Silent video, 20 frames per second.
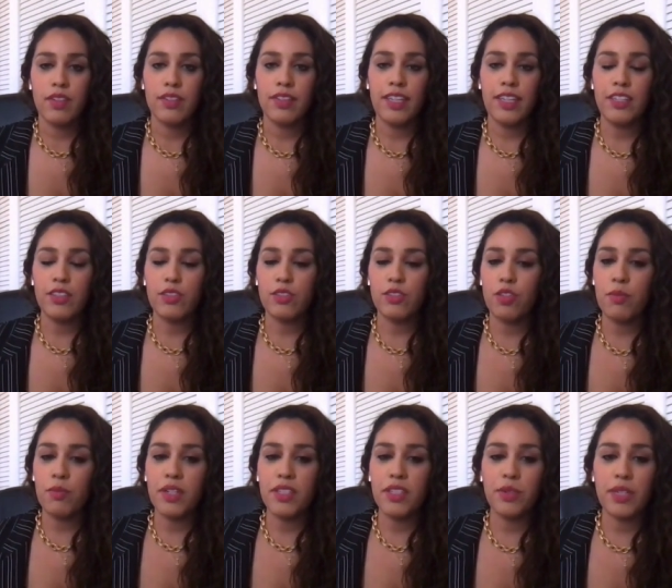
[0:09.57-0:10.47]
Thank you so
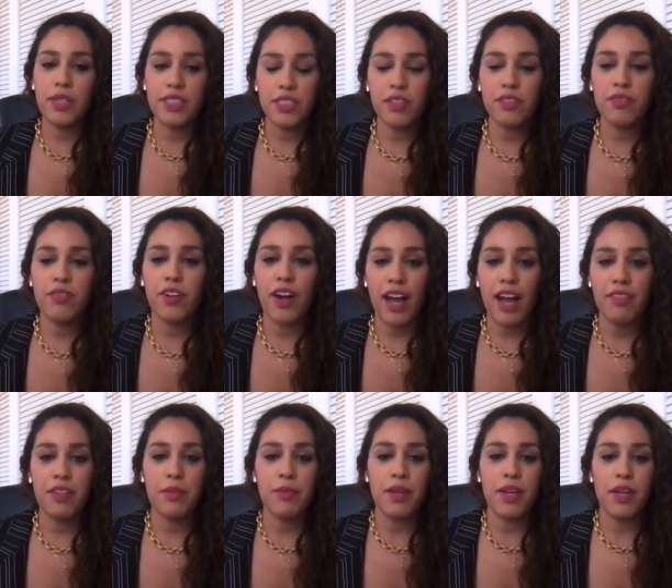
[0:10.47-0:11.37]
much, Rachel, for
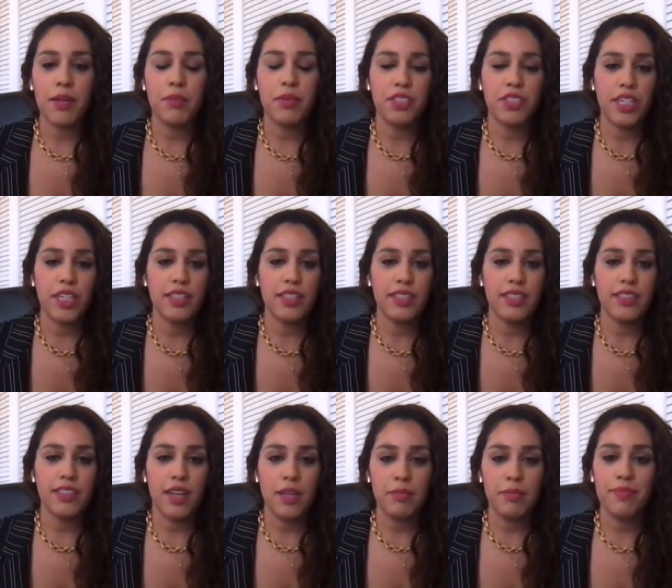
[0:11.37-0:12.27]
having me. I appreciate this
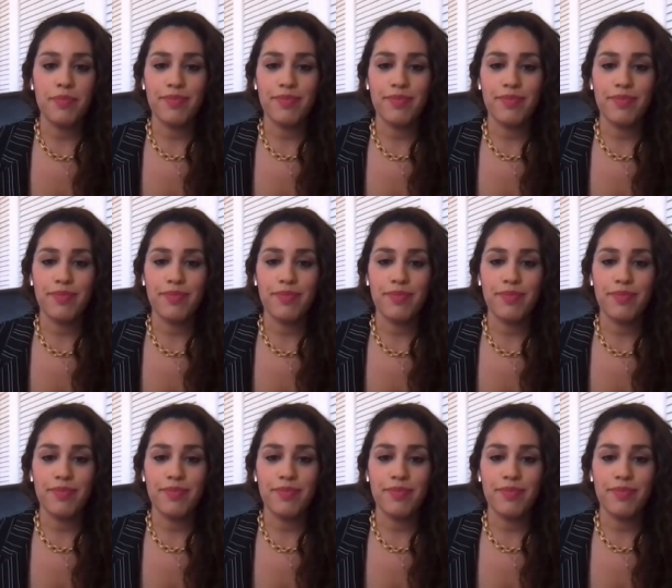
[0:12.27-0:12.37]
time.